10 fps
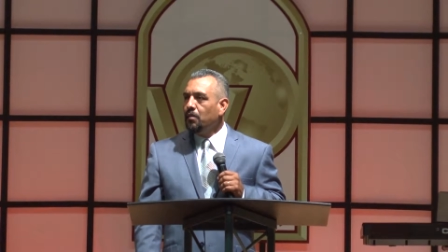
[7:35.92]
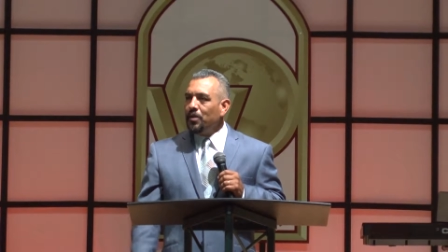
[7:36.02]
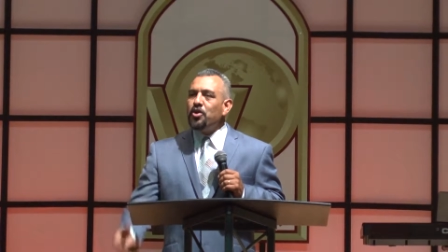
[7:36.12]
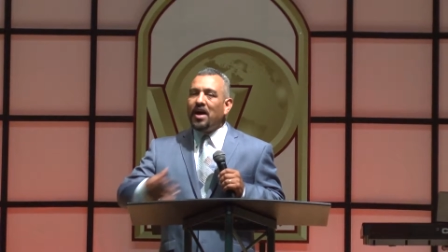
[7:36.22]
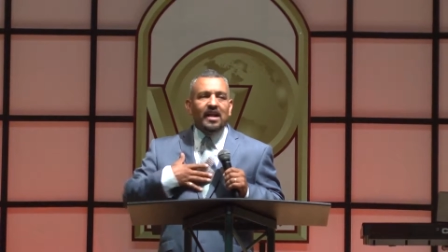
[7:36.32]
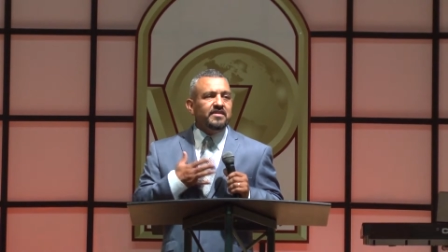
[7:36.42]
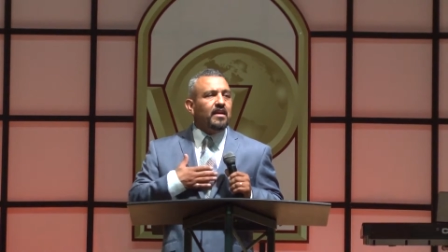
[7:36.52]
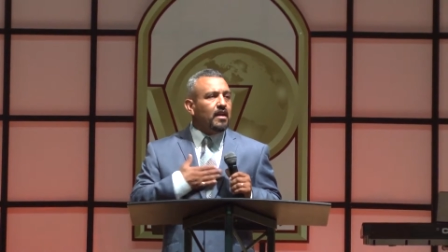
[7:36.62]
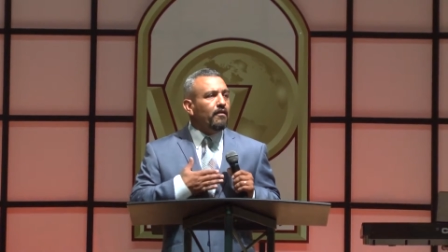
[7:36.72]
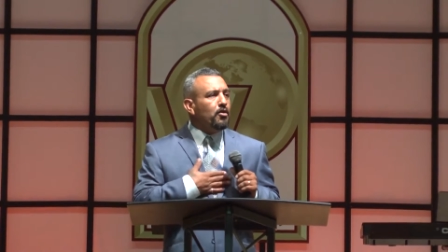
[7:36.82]
But you got to
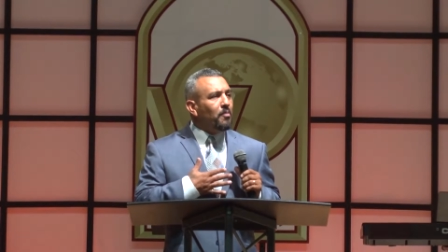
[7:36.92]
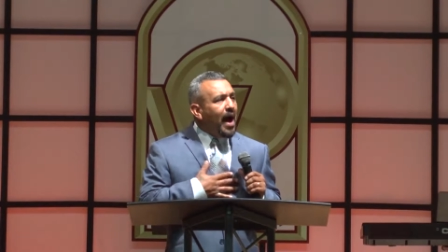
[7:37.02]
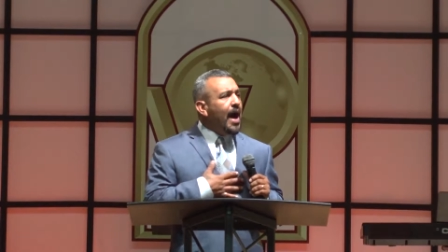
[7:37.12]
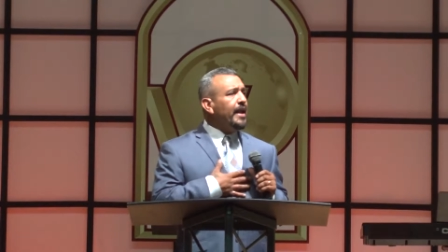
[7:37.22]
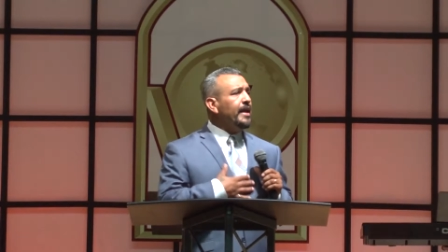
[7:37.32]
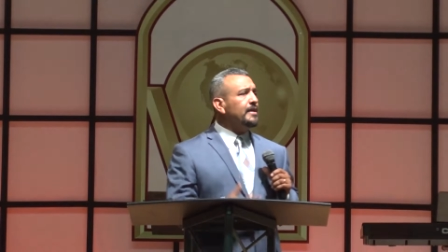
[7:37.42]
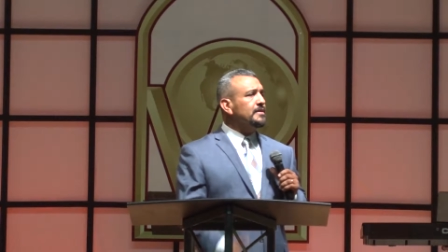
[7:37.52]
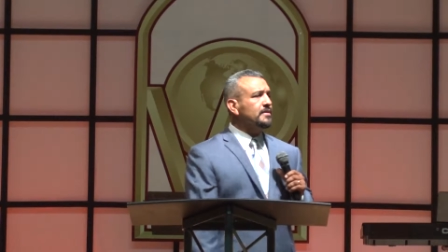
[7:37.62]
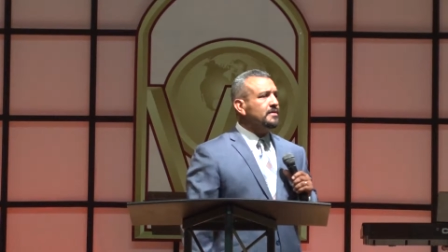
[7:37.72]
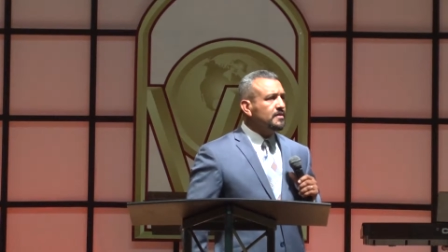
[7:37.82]
take care of your body.
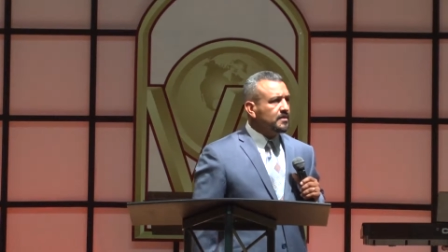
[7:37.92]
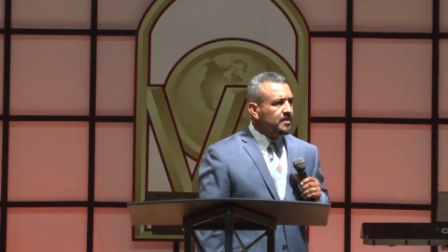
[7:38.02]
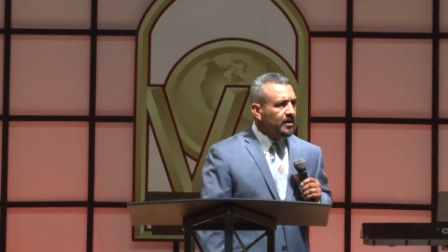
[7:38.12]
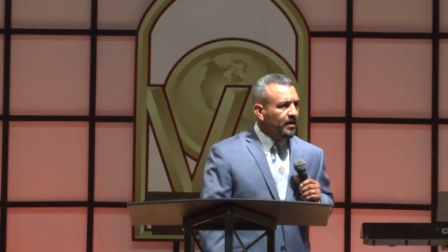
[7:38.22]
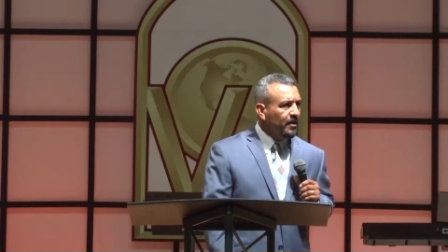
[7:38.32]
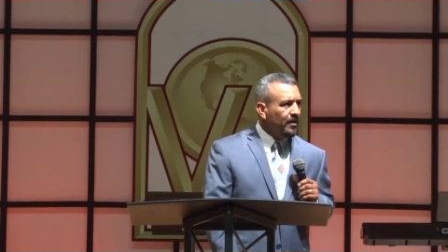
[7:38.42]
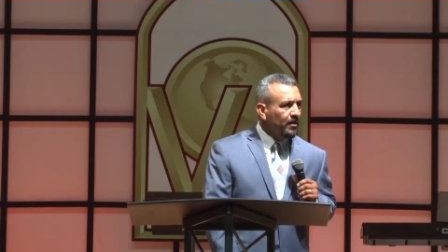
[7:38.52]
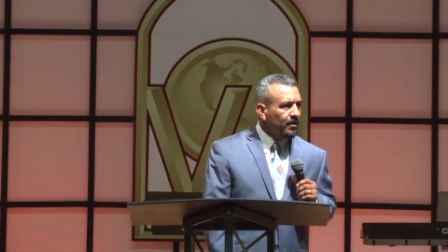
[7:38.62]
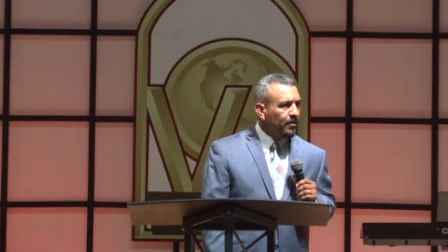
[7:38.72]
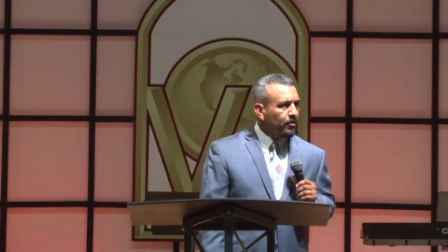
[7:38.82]

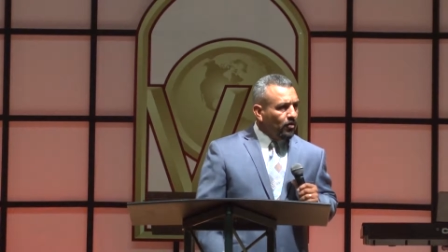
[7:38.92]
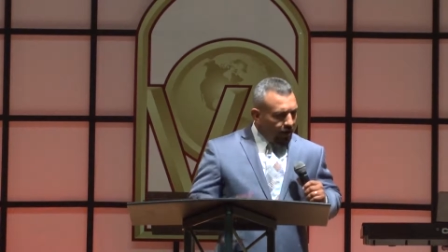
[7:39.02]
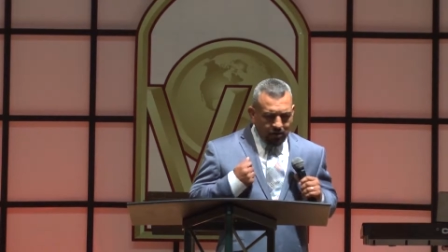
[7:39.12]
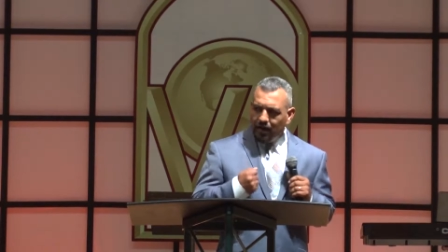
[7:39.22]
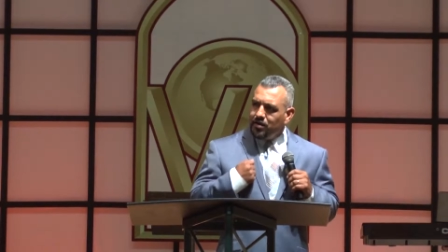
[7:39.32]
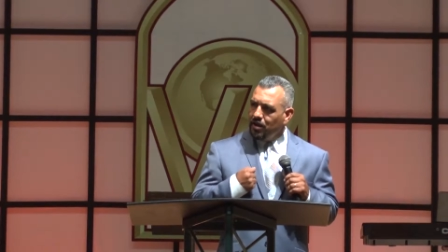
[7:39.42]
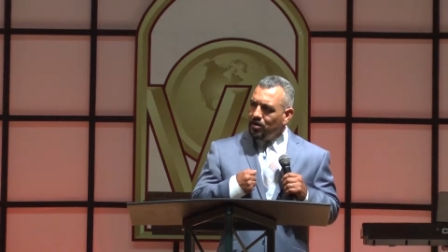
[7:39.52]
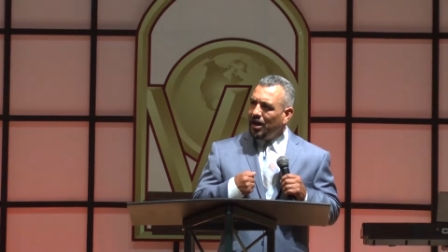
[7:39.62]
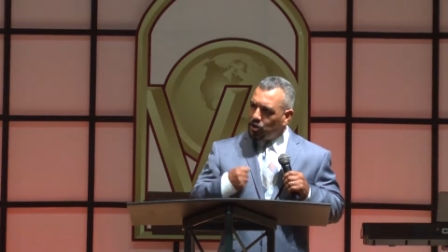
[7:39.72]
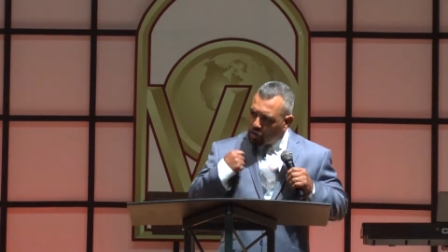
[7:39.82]
You got, you got, you
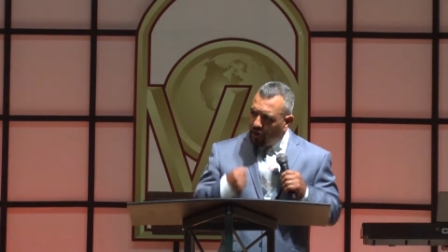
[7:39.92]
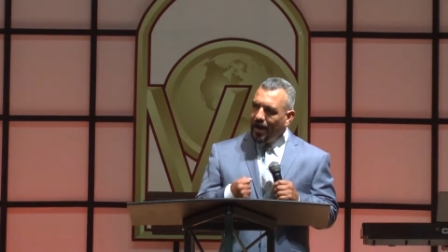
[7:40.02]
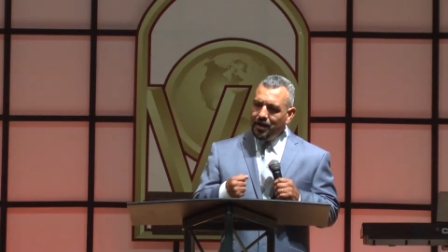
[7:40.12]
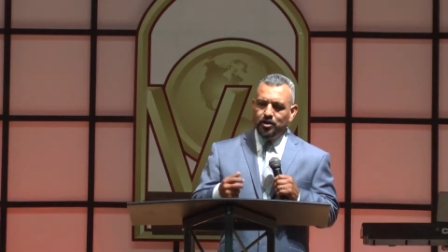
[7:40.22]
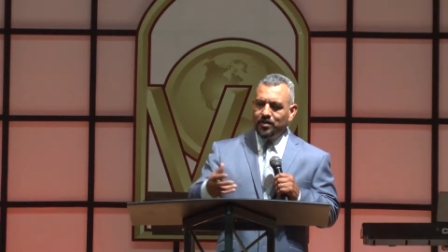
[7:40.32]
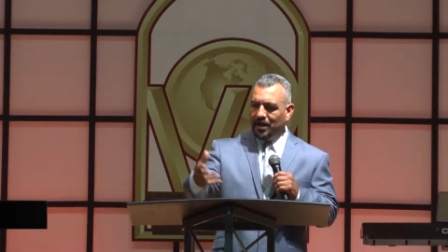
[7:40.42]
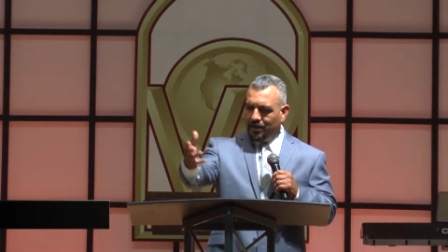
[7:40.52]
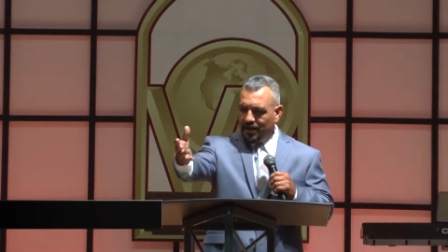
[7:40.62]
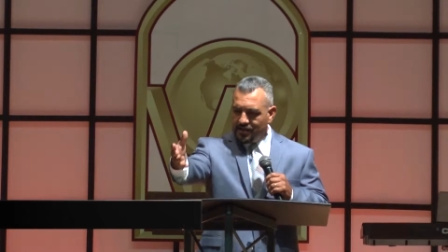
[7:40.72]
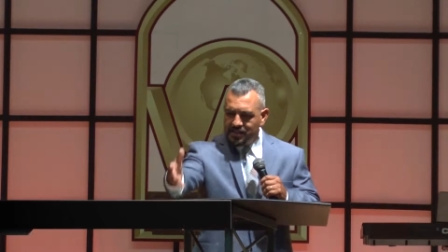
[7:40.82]
got to try to, you got, you
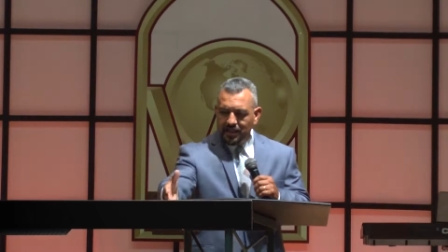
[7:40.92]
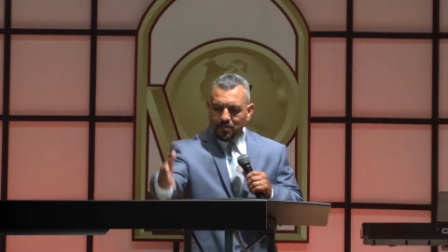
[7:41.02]
got to see.